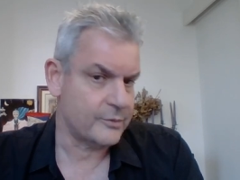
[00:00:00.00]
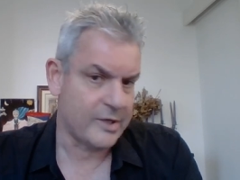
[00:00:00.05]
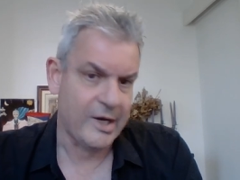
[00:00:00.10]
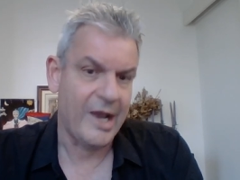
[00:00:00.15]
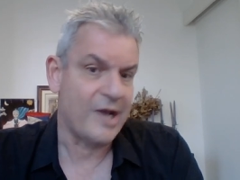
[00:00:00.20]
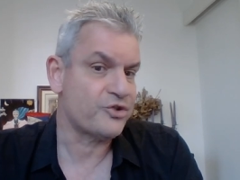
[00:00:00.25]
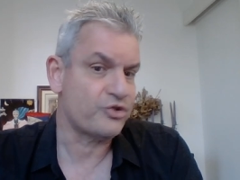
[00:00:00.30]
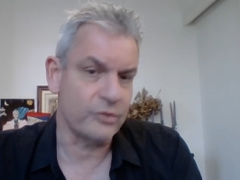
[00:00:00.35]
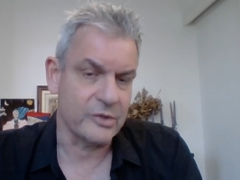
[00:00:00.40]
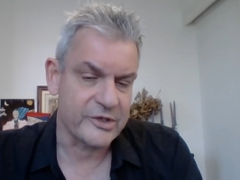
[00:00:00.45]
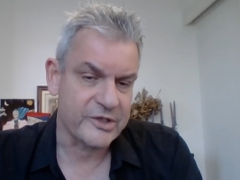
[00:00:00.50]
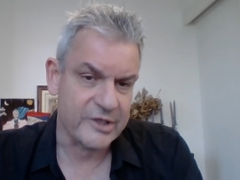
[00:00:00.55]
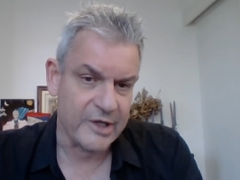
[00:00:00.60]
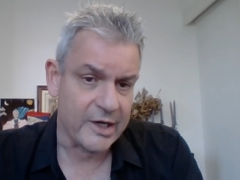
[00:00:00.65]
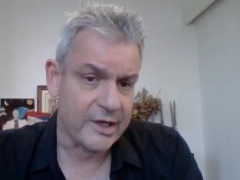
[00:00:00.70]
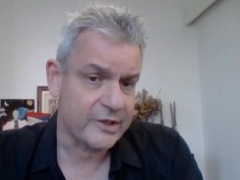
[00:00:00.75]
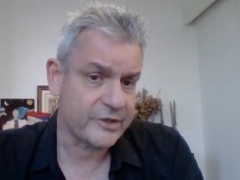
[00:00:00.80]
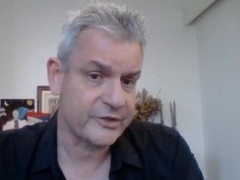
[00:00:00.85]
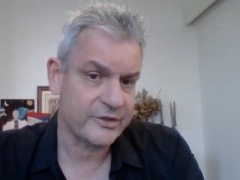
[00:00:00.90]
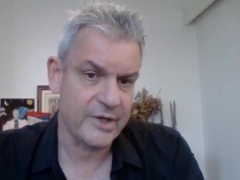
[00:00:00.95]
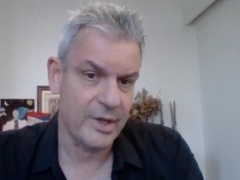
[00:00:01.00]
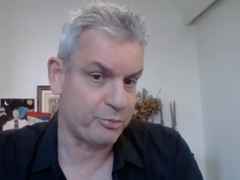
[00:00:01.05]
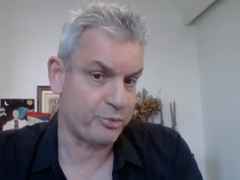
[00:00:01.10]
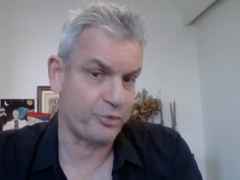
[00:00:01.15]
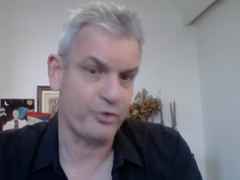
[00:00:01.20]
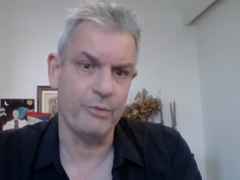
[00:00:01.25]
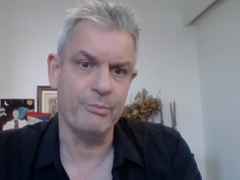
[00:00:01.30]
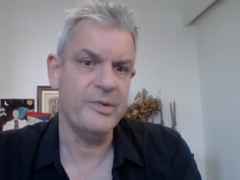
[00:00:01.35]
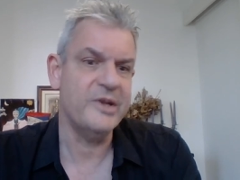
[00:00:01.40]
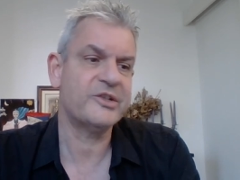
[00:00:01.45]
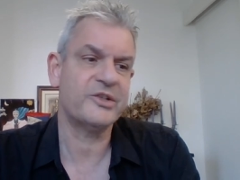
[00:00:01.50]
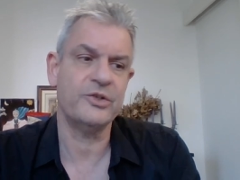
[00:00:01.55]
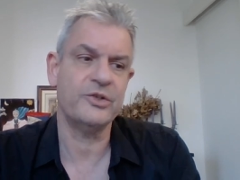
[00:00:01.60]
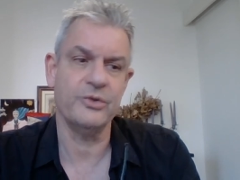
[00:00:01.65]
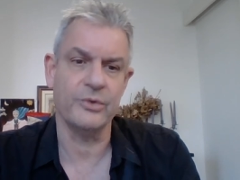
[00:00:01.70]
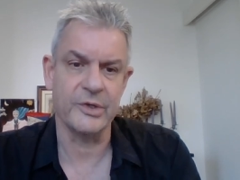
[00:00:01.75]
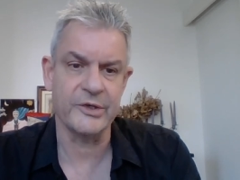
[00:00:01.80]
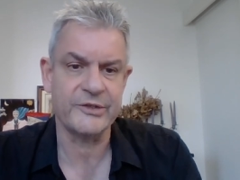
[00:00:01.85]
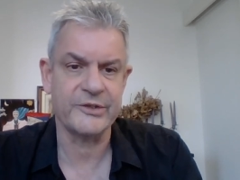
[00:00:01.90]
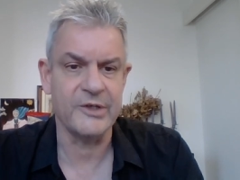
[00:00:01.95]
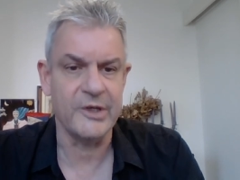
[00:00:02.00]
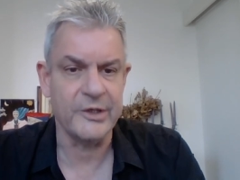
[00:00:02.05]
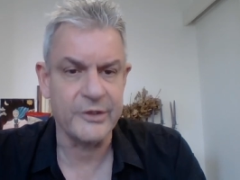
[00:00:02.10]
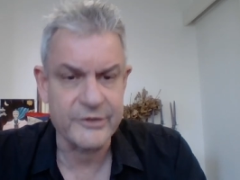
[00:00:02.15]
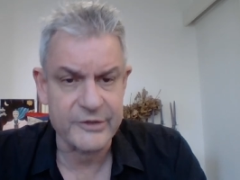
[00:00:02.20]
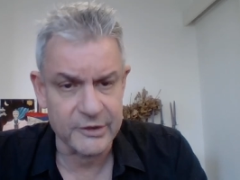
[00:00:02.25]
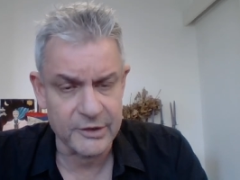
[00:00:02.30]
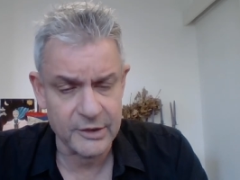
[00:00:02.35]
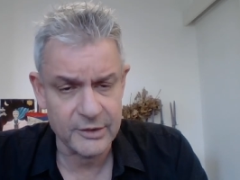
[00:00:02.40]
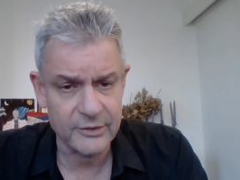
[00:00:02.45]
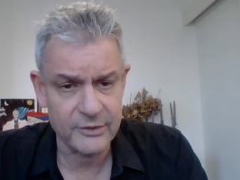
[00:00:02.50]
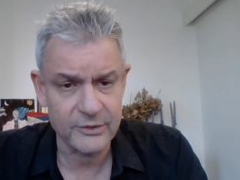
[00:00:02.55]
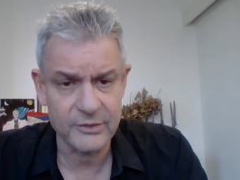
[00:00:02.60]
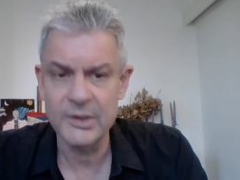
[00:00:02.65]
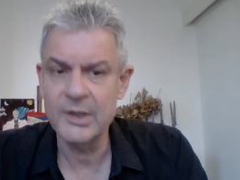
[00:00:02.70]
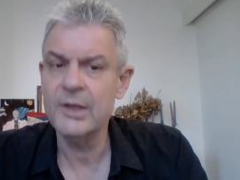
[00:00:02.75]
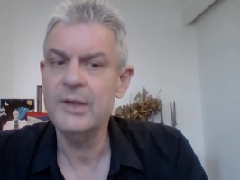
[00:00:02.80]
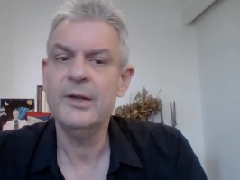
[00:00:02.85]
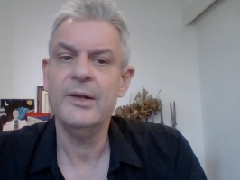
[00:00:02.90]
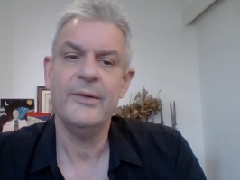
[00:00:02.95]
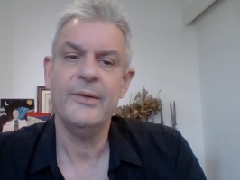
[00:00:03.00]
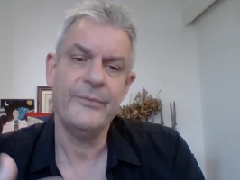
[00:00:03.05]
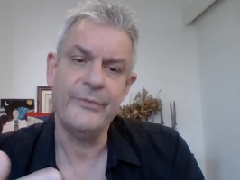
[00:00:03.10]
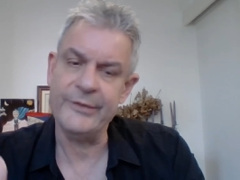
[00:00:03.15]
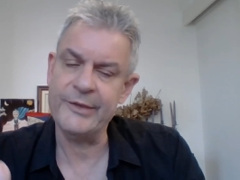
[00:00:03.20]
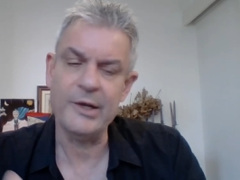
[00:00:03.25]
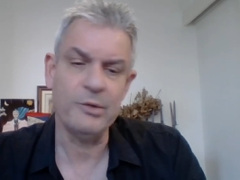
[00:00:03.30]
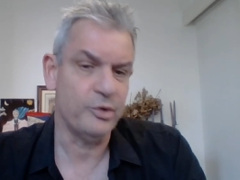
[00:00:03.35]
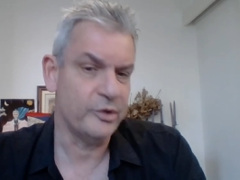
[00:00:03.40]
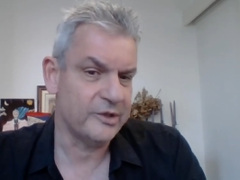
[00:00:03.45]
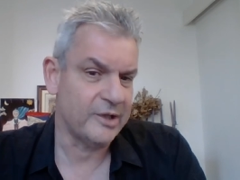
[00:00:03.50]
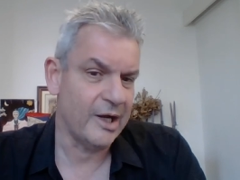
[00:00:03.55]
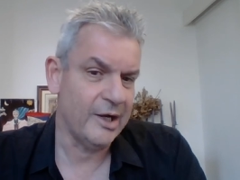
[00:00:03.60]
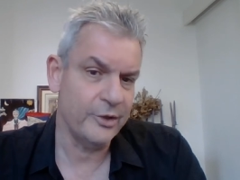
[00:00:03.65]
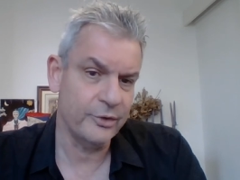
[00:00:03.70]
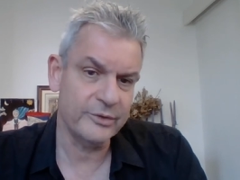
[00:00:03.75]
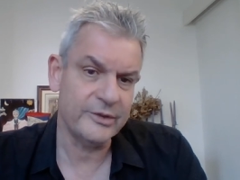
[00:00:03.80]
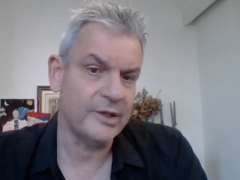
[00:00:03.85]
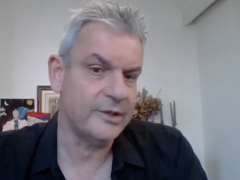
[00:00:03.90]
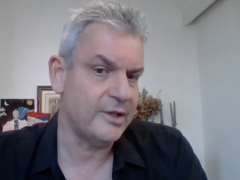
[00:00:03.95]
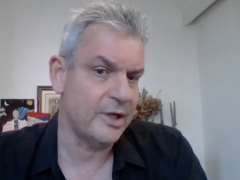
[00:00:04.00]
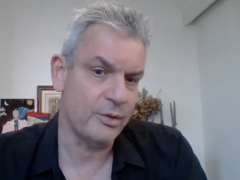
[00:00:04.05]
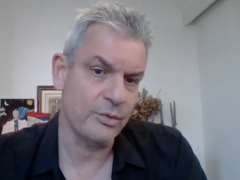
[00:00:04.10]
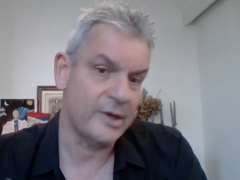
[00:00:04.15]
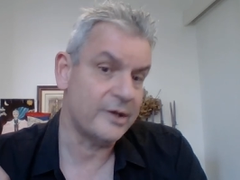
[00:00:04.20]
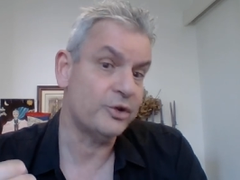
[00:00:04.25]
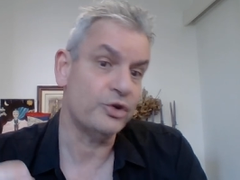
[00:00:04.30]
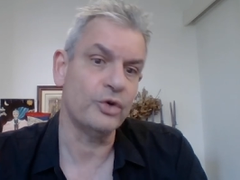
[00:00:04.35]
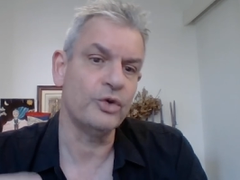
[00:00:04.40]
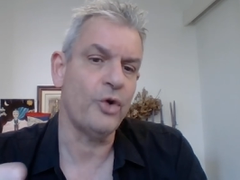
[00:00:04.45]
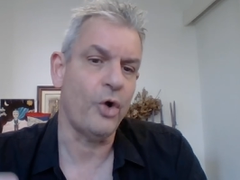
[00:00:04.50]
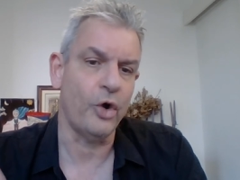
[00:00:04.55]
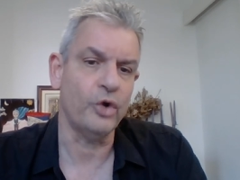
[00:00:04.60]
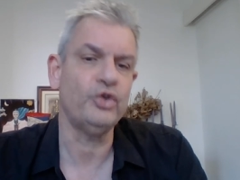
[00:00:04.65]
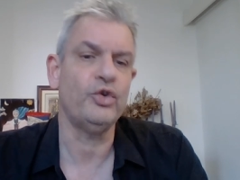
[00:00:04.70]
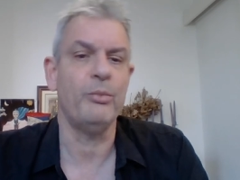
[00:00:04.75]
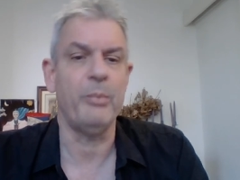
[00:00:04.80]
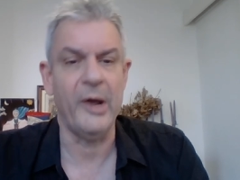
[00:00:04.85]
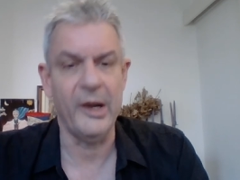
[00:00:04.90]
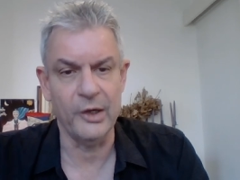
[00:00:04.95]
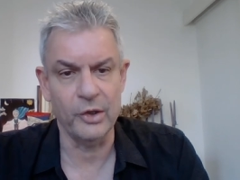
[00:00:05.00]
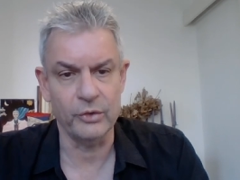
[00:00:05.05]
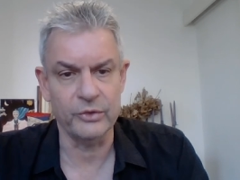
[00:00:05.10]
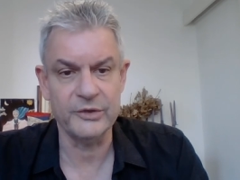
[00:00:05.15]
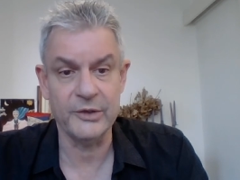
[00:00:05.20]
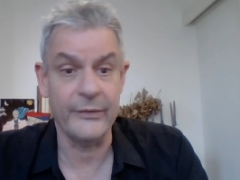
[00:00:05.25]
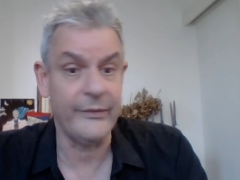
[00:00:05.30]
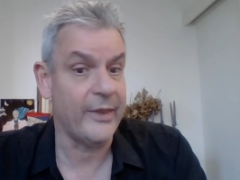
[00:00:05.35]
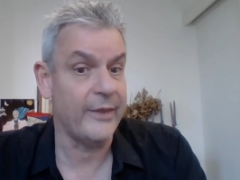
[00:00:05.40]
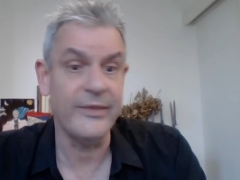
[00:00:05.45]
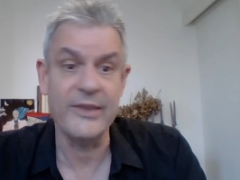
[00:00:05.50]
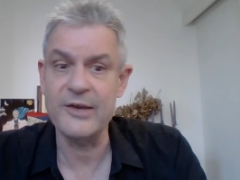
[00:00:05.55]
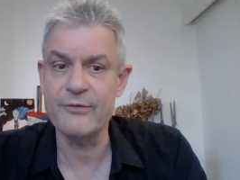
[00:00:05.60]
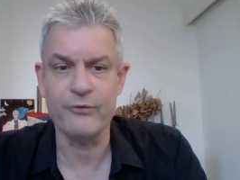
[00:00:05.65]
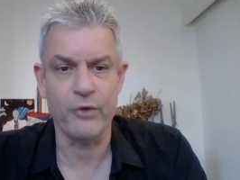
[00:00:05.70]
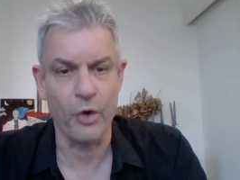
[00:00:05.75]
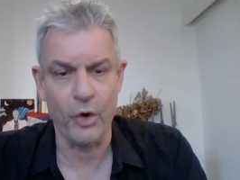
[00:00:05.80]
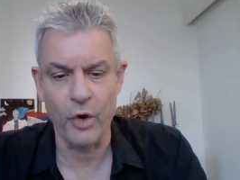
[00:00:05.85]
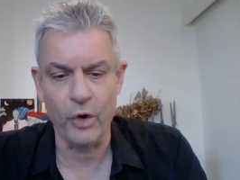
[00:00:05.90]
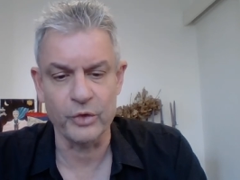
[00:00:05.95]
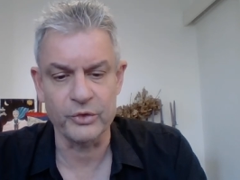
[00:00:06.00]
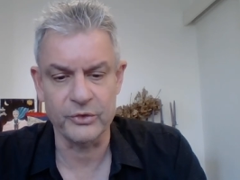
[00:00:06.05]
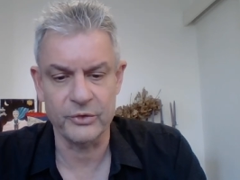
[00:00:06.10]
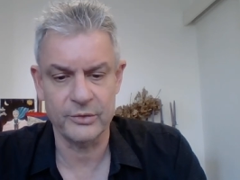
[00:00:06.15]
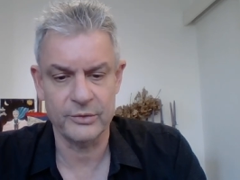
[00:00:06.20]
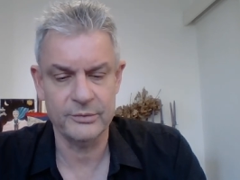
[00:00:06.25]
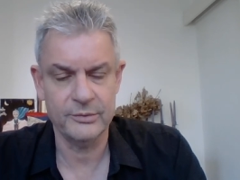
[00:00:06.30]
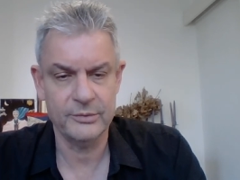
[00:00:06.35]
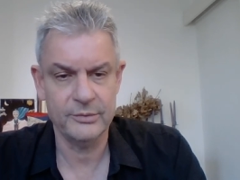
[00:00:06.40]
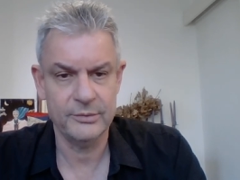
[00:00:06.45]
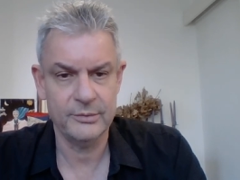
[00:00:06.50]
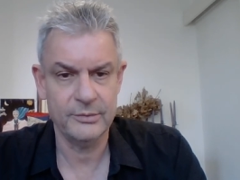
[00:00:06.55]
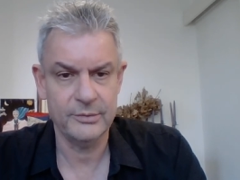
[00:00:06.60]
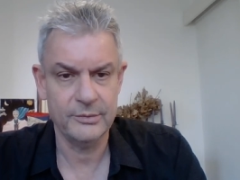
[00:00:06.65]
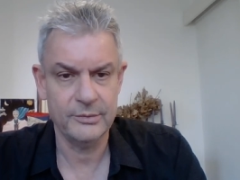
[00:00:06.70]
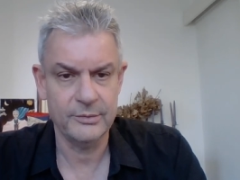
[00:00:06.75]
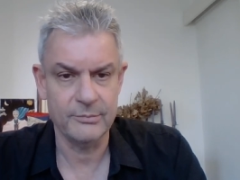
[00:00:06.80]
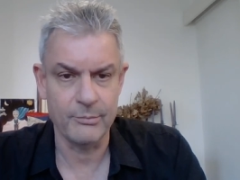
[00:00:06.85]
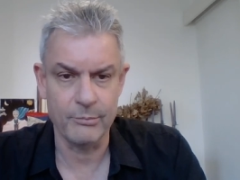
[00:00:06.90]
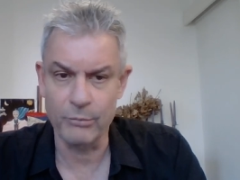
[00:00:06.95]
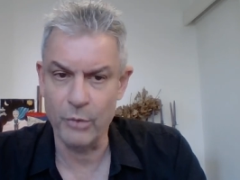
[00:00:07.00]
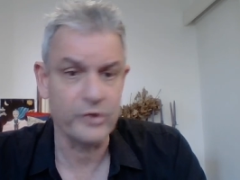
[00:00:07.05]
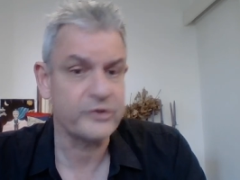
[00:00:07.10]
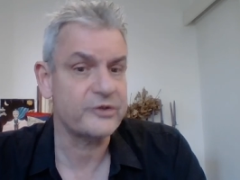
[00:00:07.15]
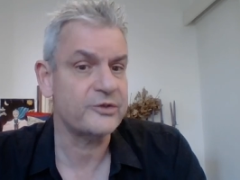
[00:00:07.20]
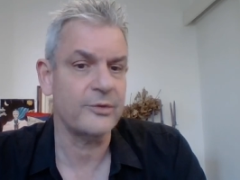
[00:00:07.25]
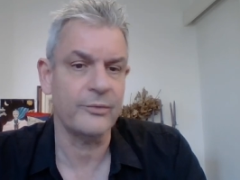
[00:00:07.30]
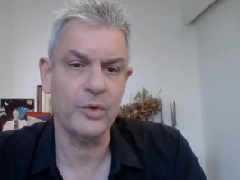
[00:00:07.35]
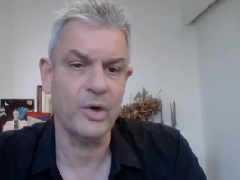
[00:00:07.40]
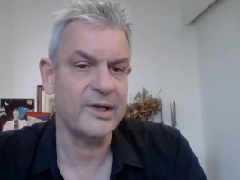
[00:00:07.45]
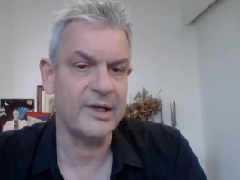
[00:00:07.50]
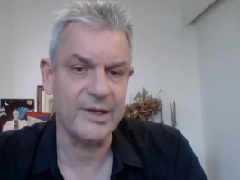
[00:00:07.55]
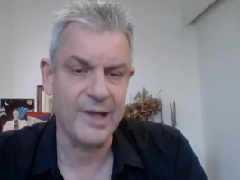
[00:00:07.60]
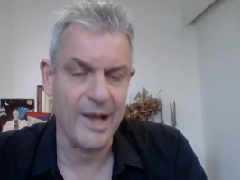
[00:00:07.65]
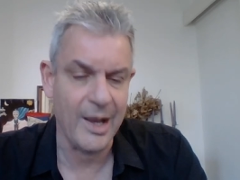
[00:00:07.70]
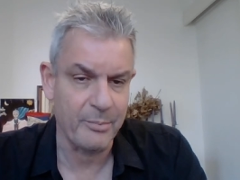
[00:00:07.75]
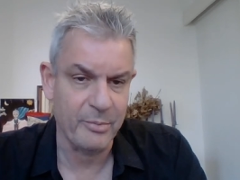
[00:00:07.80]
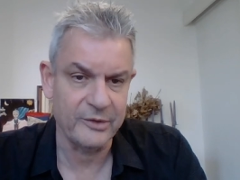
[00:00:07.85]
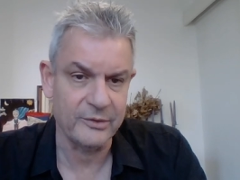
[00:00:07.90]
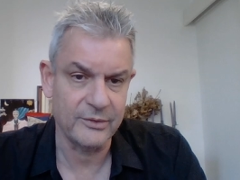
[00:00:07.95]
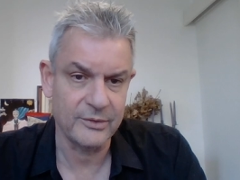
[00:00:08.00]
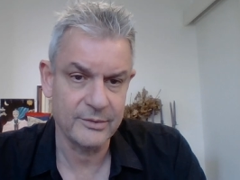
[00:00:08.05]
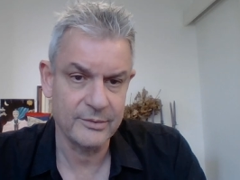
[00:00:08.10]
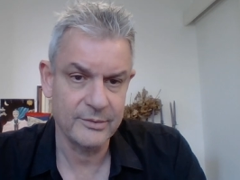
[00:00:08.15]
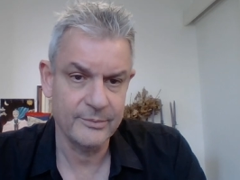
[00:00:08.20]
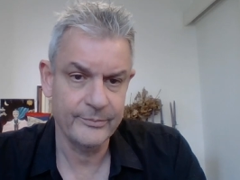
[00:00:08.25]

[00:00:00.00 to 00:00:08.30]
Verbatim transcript: casual sex, a promiscuous incident, they will tell you that they went on autopilot and then they forgot most of what had happened.